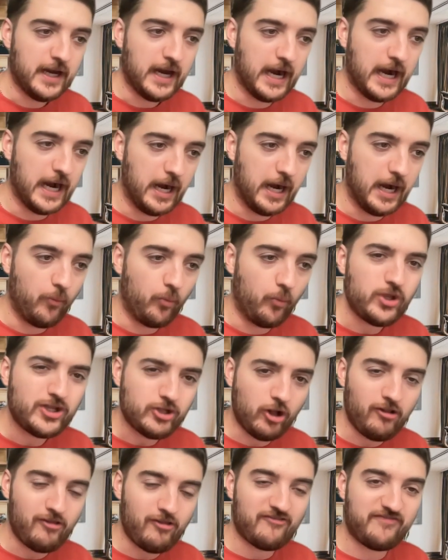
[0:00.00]
Um, we
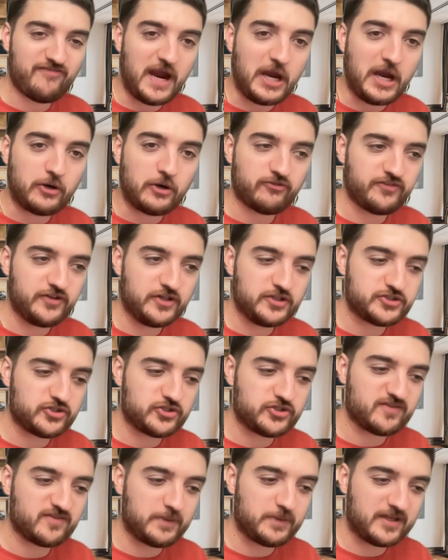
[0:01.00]
call it viral
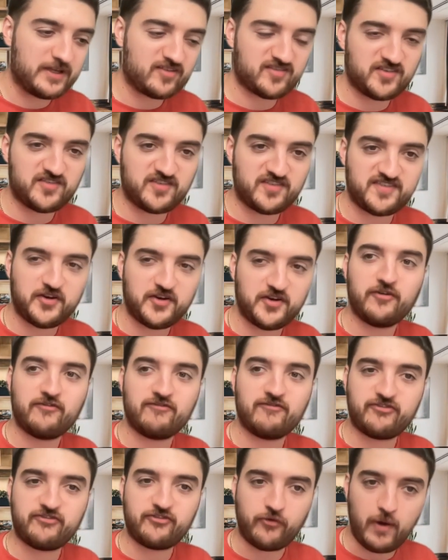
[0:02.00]
filters because there's a
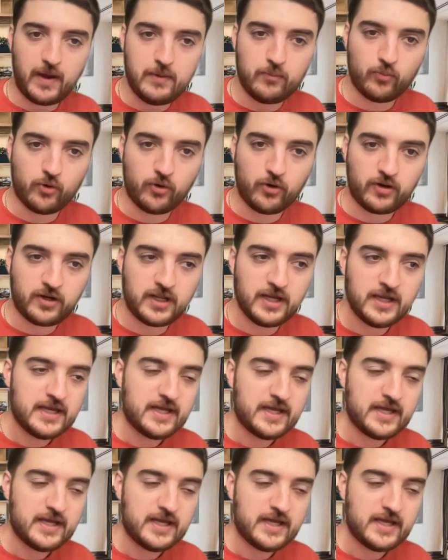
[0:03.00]
certain framework